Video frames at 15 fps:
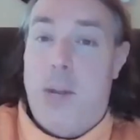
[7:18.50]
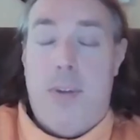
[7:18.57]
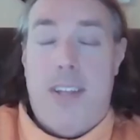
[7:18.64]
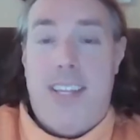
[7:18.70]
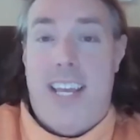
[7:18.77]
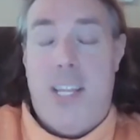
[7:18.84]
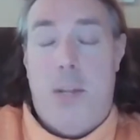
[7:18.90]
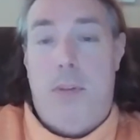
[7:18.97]
them
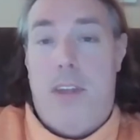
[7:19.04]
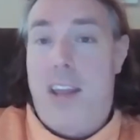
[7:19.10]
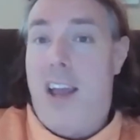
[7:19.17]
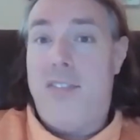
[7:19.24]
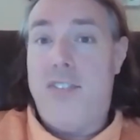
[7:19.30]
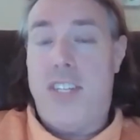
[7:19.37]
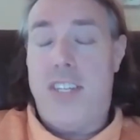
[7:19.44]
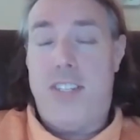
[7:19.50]
in the
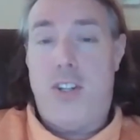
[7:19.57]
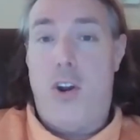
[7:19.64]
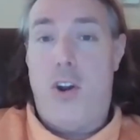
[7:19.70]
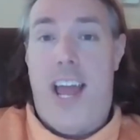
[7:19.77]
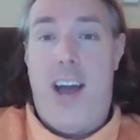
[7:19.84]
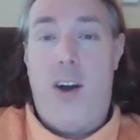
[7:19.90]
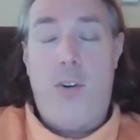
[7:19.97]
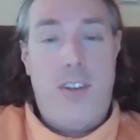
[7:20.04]
playoffs to start
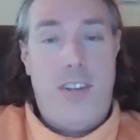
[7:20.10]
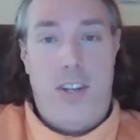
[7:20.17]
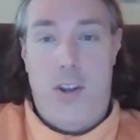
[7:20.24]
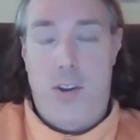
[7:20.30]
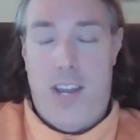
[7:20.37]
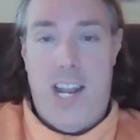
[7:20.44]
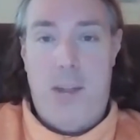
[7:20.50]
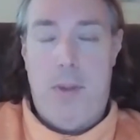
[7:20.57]
out,
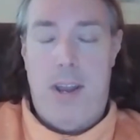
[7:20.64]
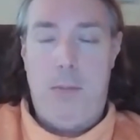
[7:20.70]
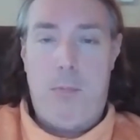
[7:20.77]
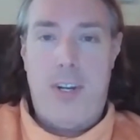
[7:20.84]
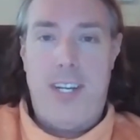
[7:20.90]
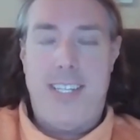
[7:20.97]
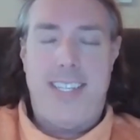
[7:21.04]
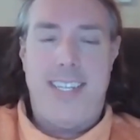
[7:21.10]
kind of my
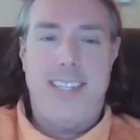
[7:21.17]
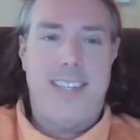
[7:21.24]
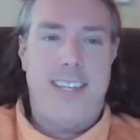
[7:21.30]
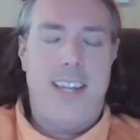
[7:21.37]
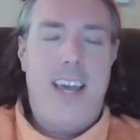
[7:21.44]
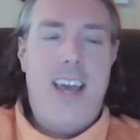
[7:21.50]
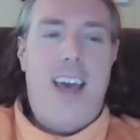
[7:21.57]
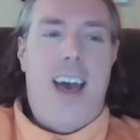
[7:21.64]

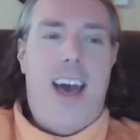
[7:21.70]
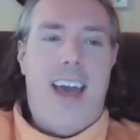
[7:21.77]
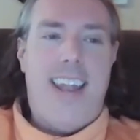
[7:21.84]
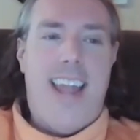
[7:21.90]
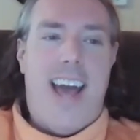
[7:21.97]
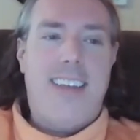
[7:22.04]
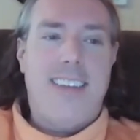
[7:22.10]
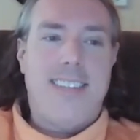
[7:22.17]
preseason
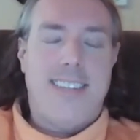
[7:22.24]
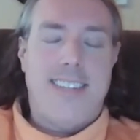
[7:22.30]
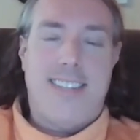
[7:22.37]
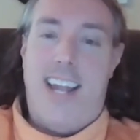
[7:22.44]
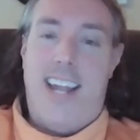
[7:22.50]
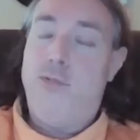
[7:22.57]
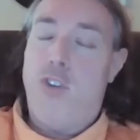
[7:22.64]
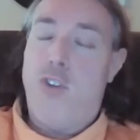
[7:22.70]
analysis, and
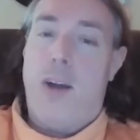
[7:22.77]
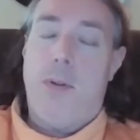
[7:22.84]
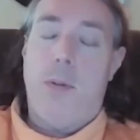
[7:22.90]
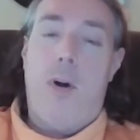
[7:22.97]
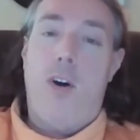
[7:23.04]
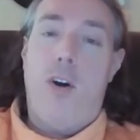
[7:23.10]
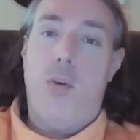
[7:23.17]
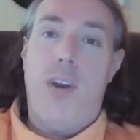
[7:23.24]
I've dropped them
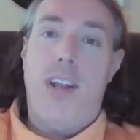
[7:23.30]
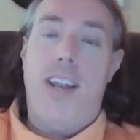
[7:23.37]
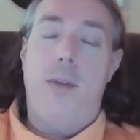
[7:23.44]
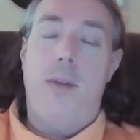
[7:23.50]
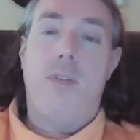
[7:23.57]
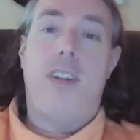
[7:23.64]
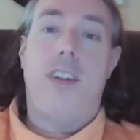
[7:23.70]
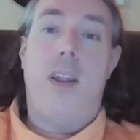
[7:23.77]
all the way to
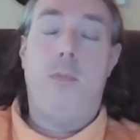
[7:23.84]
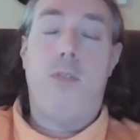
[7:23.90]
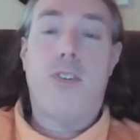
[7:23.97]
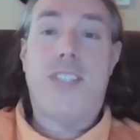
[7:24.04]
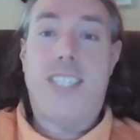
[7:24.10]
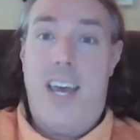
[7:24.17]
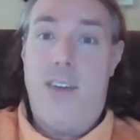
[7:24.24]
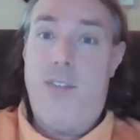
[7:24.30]
number
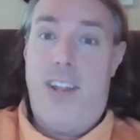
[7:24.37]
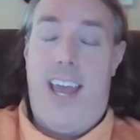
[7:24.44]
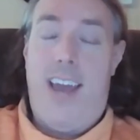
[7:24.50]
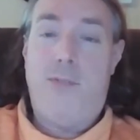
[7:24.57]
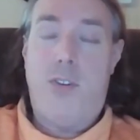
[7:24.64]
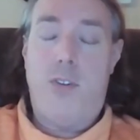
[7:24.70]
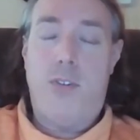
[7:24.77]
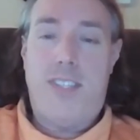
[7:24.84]
7
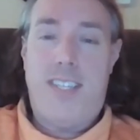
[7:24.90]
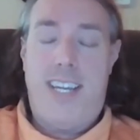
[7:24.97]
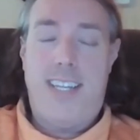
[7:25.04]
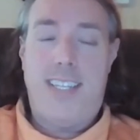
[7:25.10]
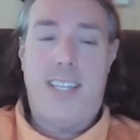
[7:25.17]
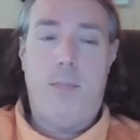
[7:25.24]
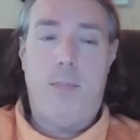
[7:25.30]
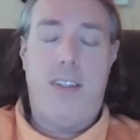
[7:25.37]
after seeing
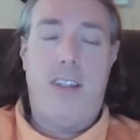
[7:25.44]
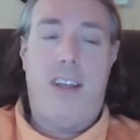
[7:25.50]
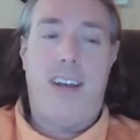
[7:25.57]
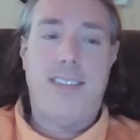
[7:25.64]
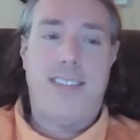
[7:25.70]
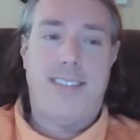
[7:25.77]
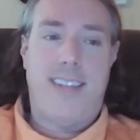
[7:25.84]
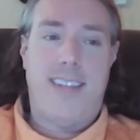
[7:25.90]
some of the
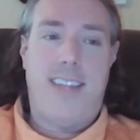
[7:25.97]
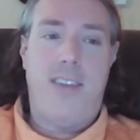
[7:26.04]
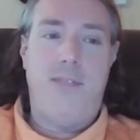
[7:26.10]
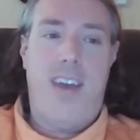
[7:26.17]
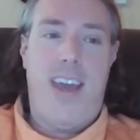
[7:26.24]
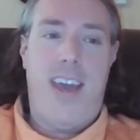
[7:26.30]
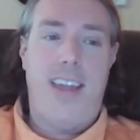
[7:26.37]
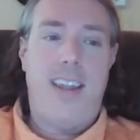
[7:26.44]
losses that they've
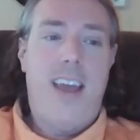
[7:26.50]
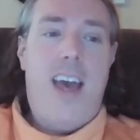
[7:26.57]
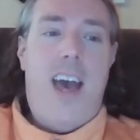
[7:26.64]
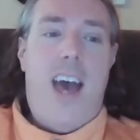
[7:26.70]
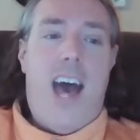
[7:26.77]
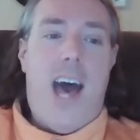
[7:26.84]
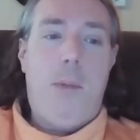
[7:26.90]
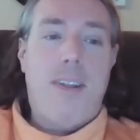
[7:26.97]
had.
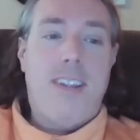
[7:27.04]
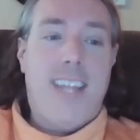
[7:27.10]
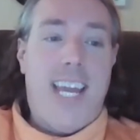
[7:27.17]
But